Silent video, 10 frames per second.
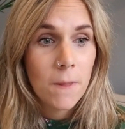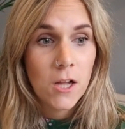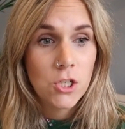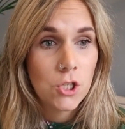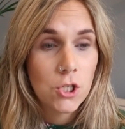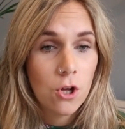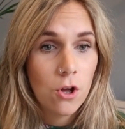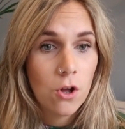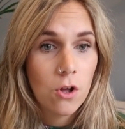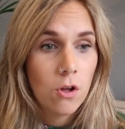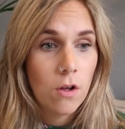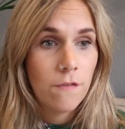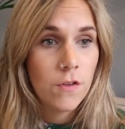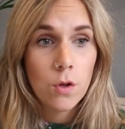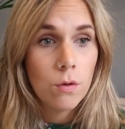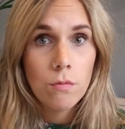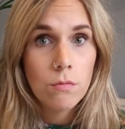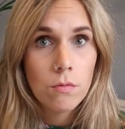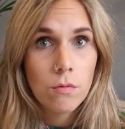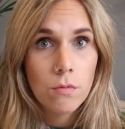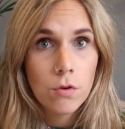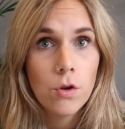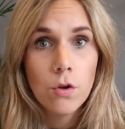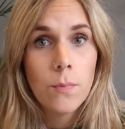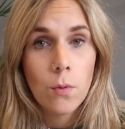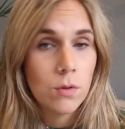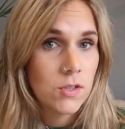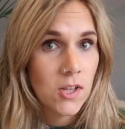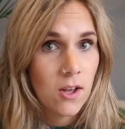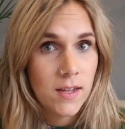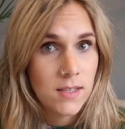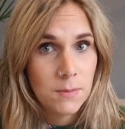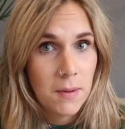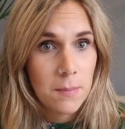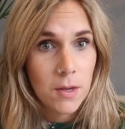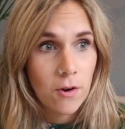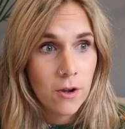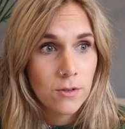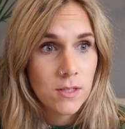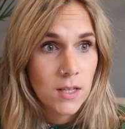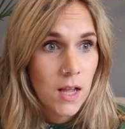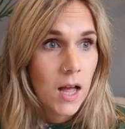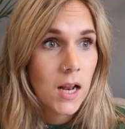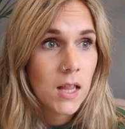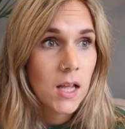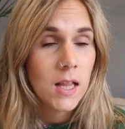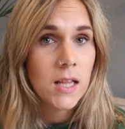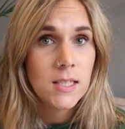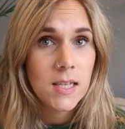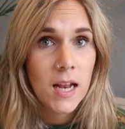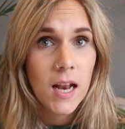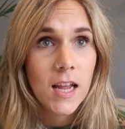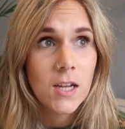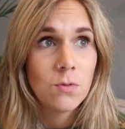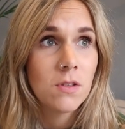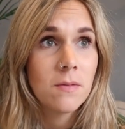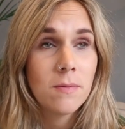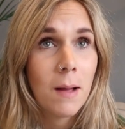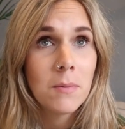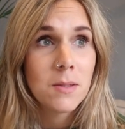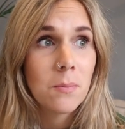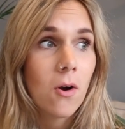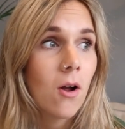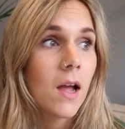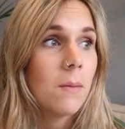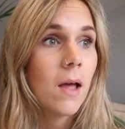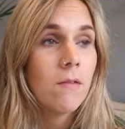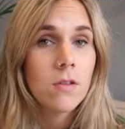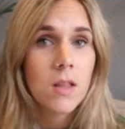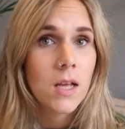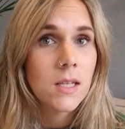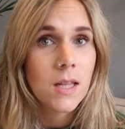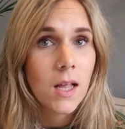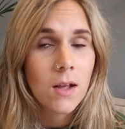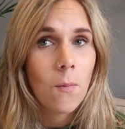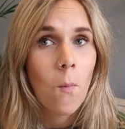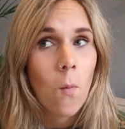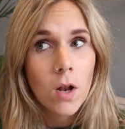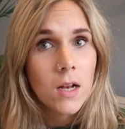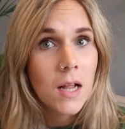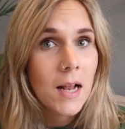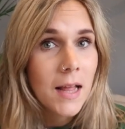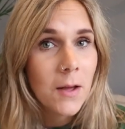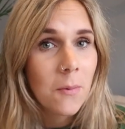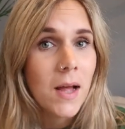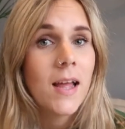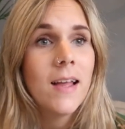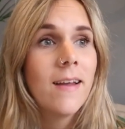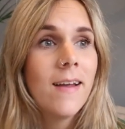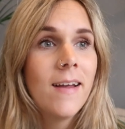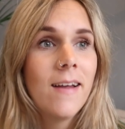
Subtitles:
I just took a few newborn size baby grows. And I think in this day and age with Amazon Prime, everything is like one click away.